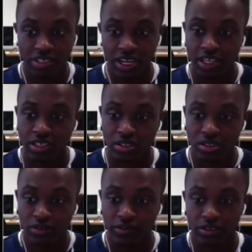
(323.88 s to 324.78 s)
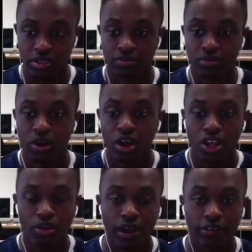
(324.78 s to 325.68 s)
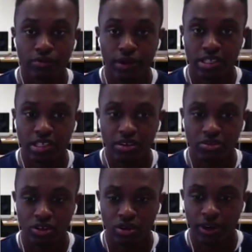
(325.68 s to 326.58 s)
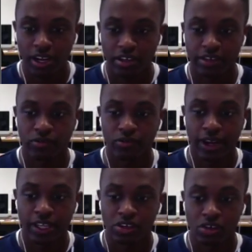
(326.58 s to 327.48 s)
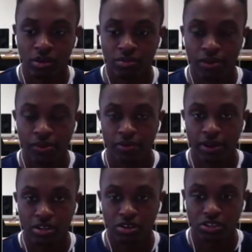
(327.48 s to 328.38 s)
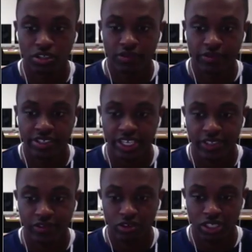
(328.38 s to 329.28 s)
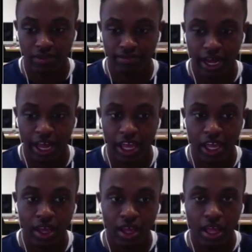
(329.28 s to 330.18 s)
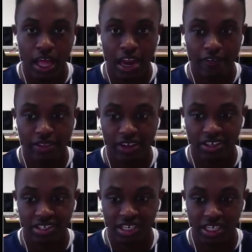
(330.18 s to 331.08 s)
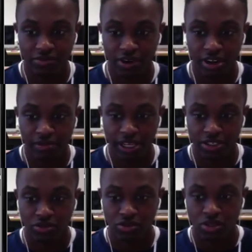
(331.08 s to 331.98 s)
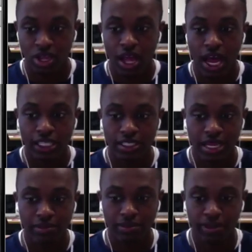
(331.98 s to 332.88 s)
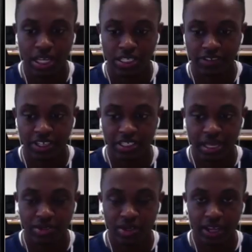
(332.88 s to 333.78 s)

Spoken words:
for an iPhone 6, for example, you would have to redesign your document in a different way to corroborate with the resolution of 640 by 1136 rendered pixels. And the same applies for